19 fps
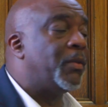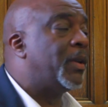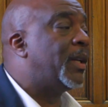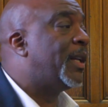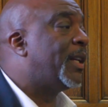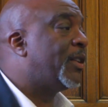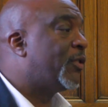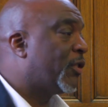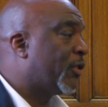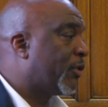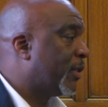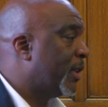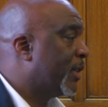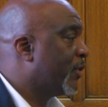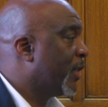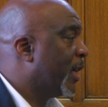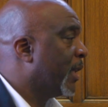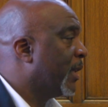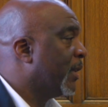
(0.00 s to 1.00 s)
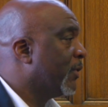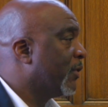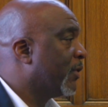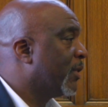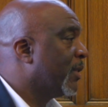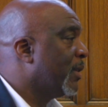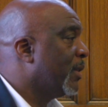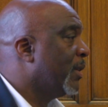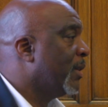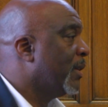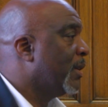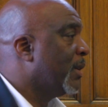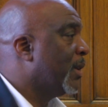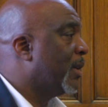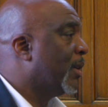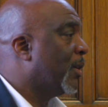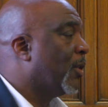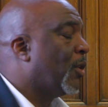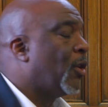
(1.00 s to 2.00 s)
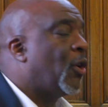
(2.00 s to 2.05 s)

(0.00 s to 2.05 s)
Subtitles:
religiously challenged, you know,